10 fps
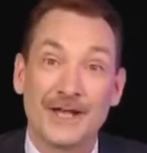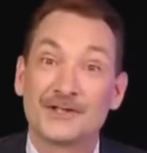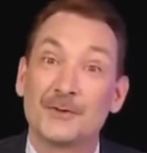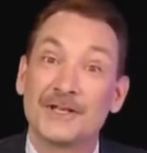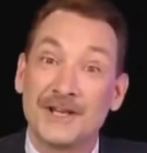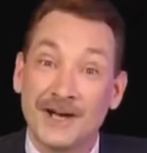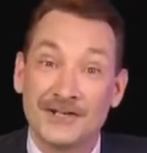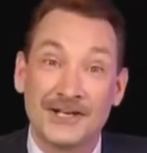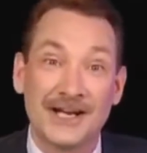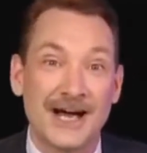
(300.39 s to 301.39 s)
That's a
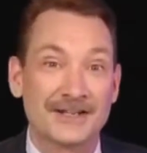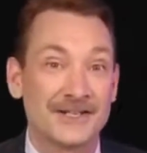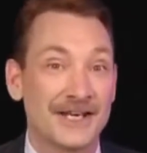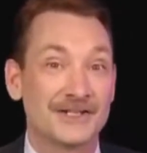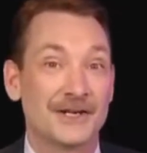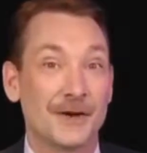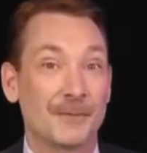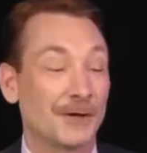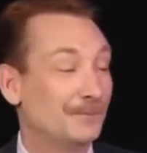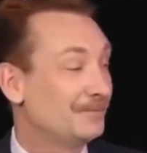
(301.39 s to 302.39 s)
reduction in oxidation
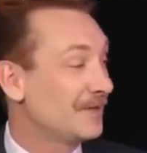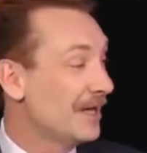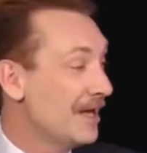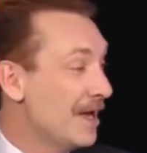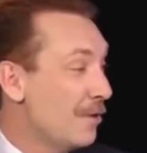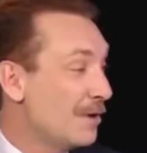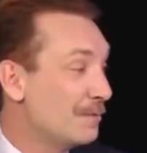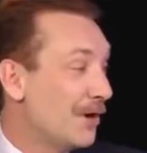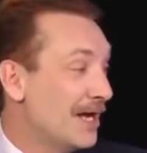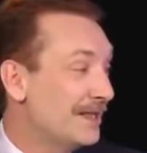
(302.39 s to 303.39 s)
number. We
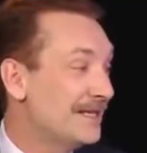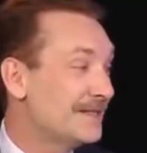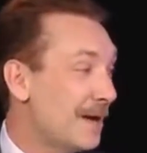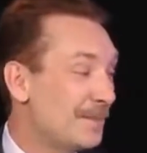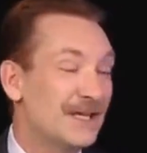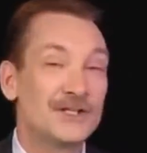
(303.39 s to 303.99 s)
break these up